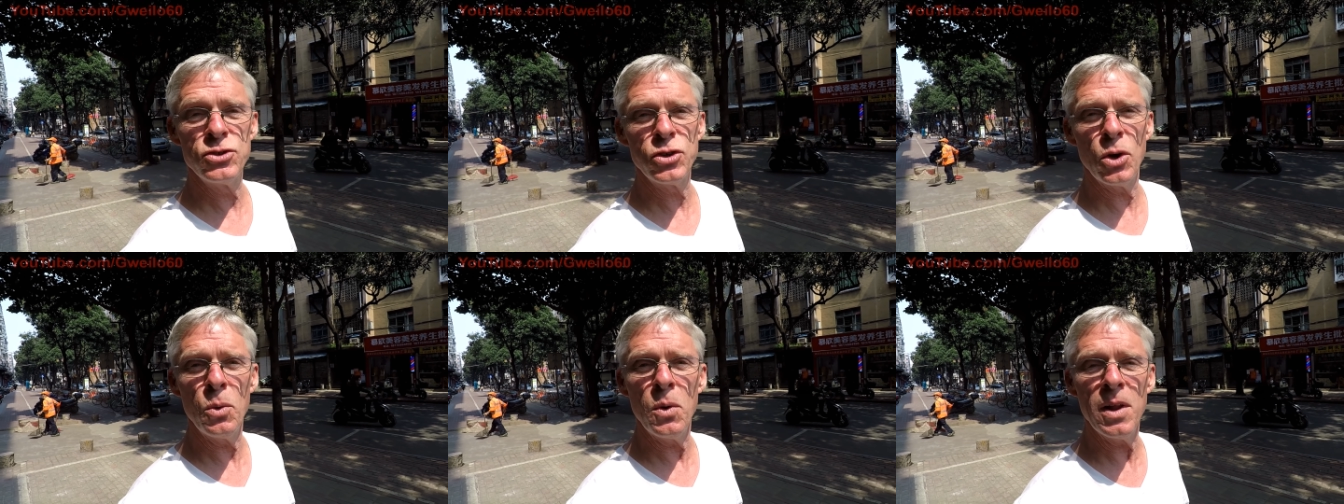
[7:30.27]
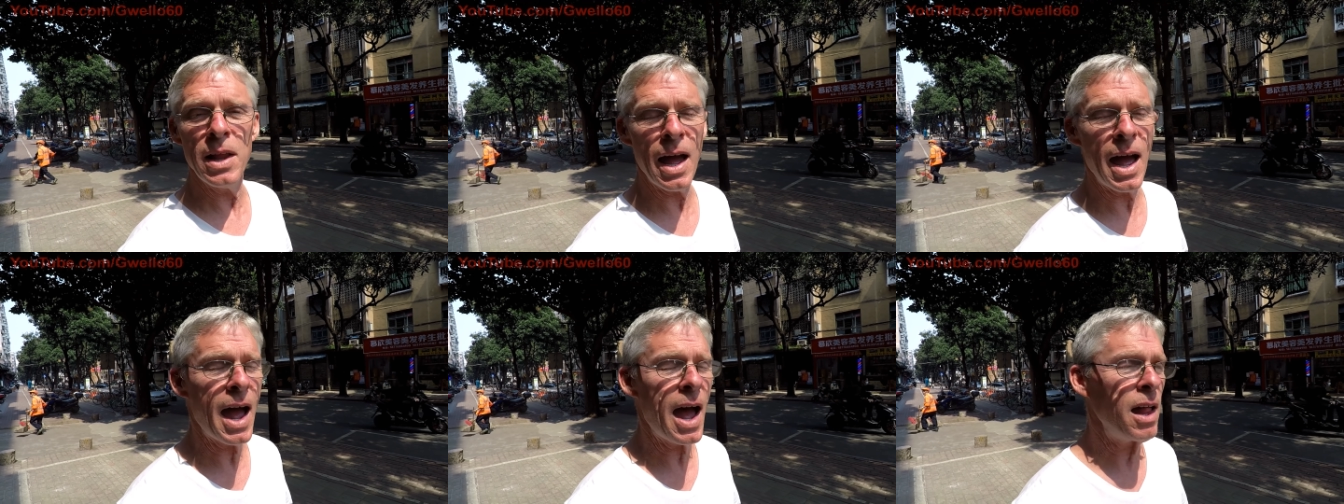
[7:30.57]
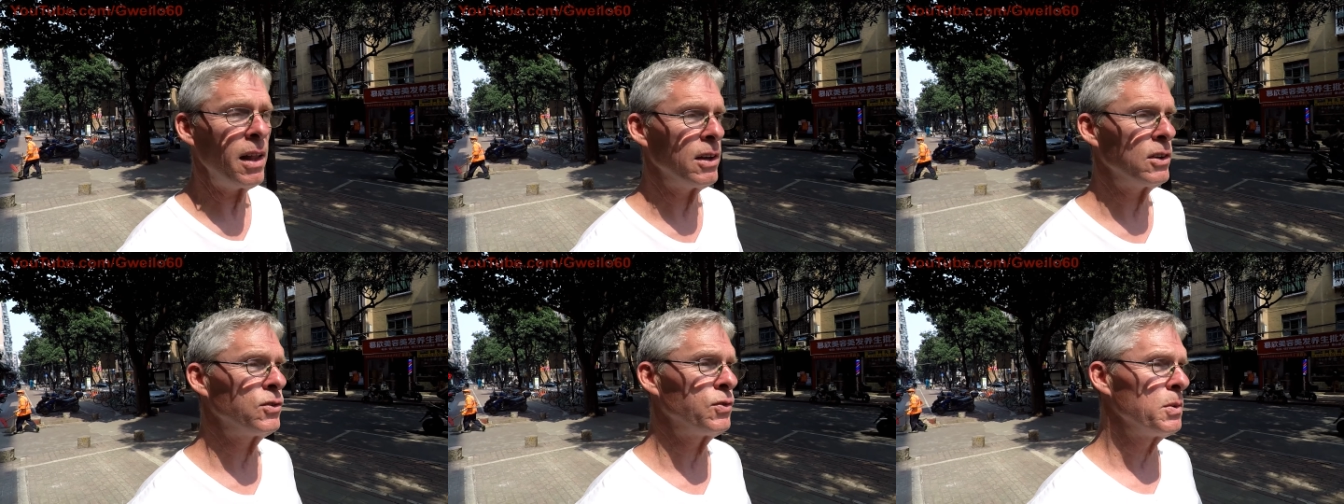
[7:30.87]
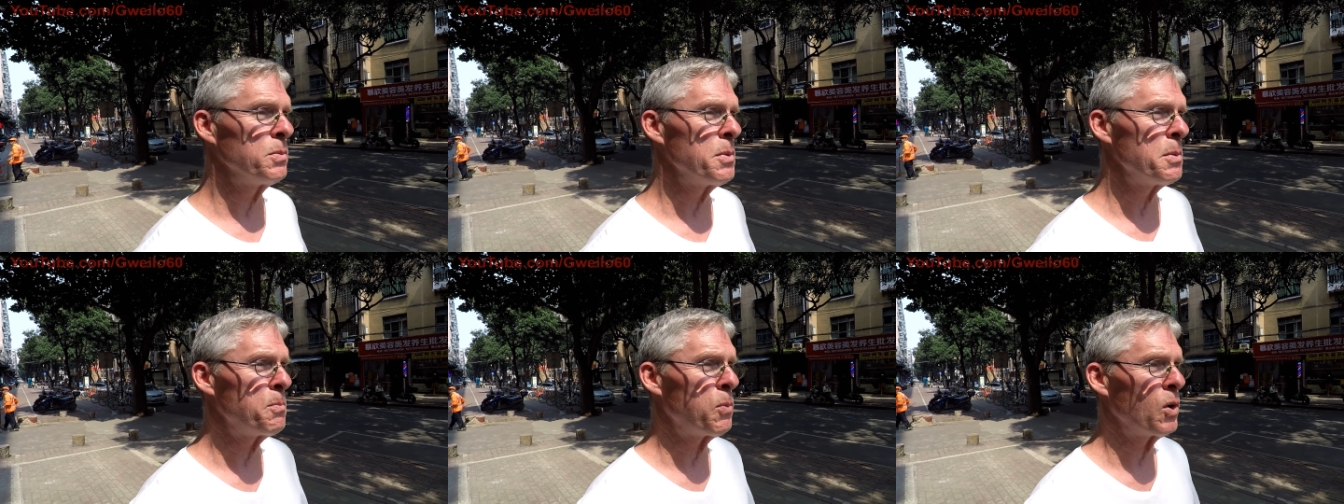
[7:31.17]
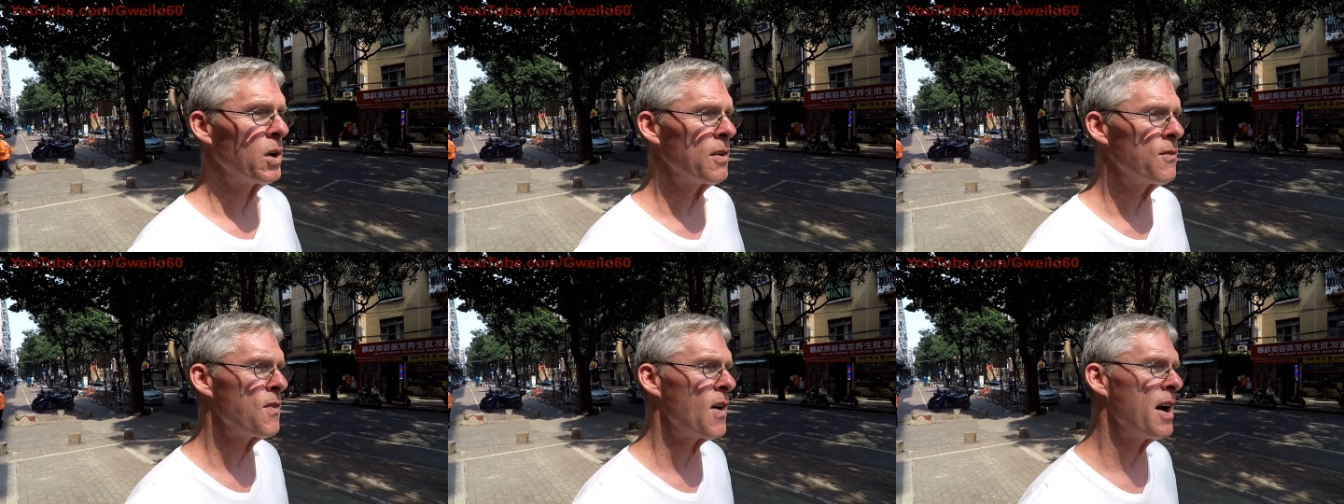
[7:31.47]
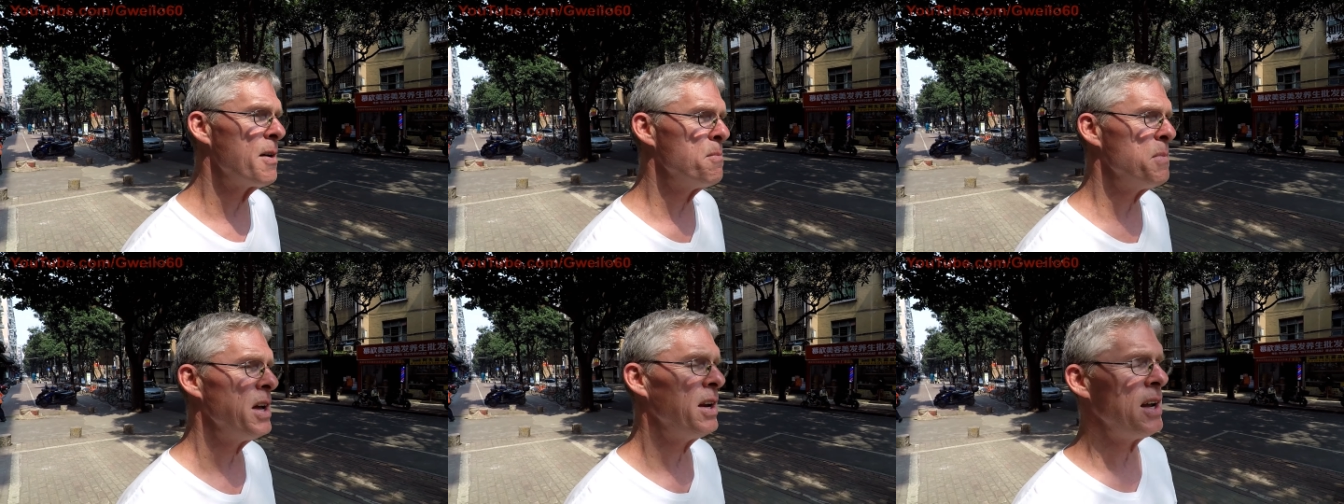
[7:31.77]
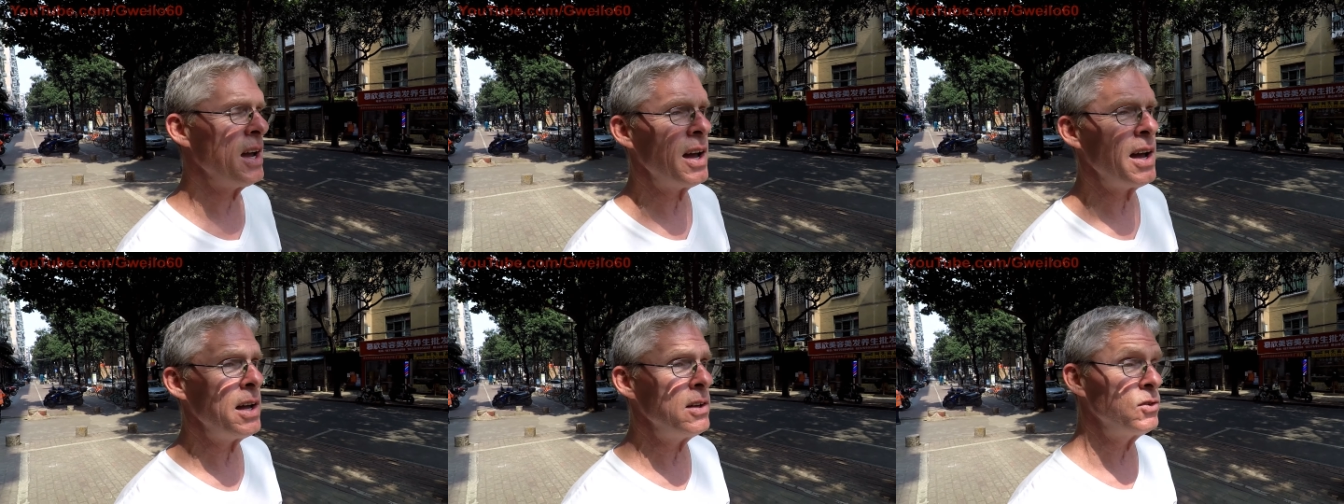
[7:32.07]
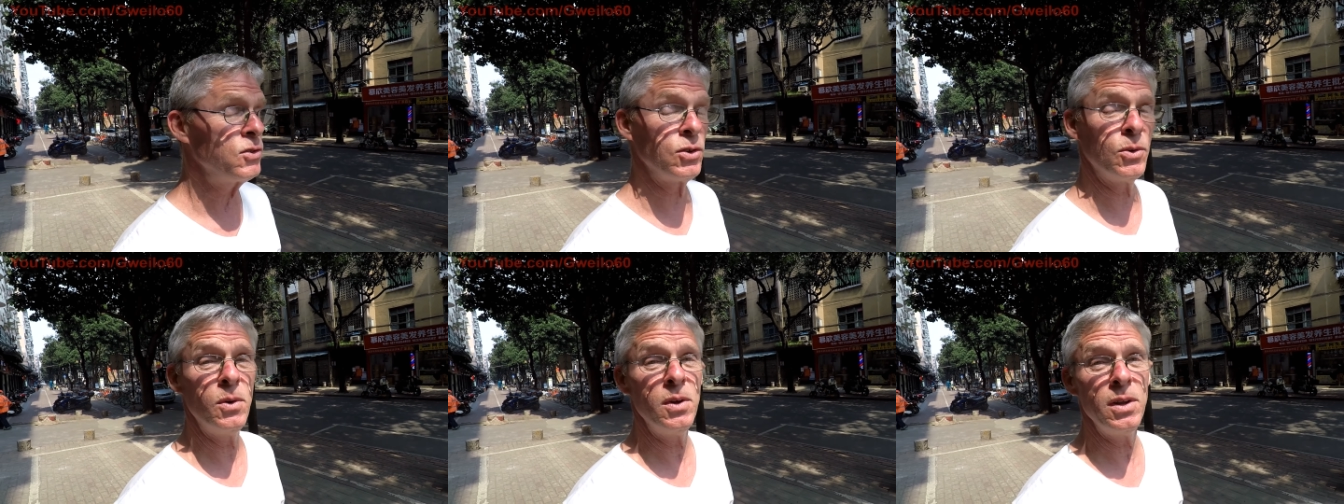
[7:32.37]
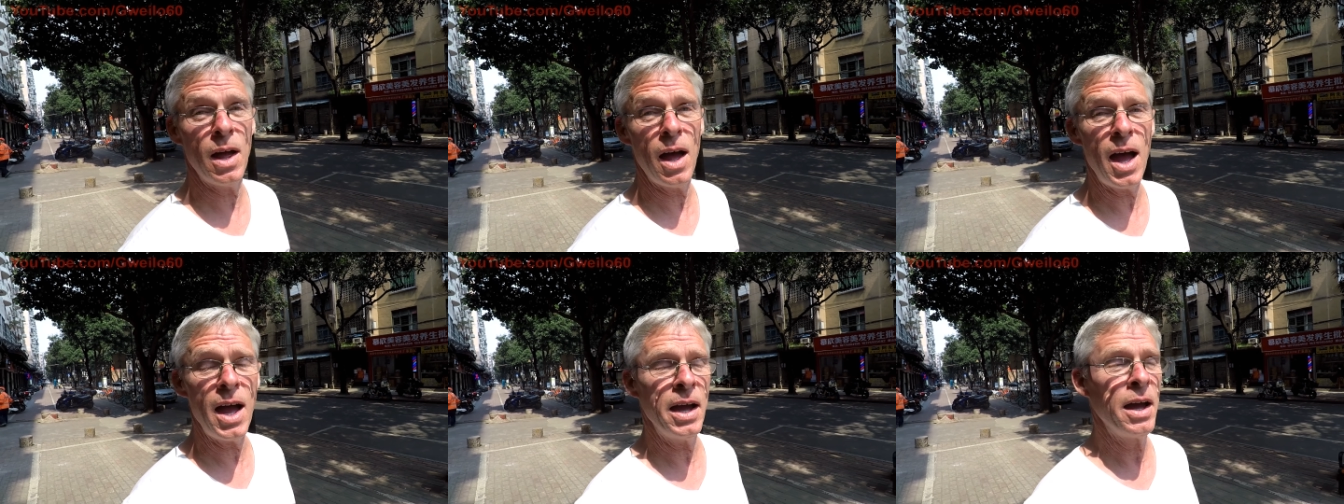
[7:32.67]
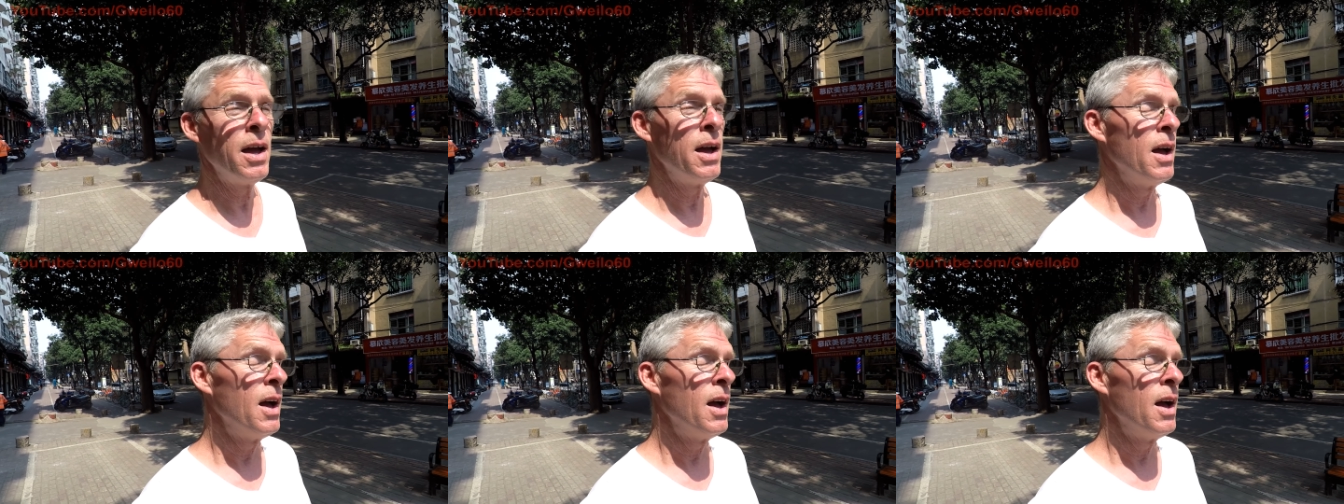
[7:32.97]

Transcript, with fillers: so will Alex from Reporterfy Media, and so will I.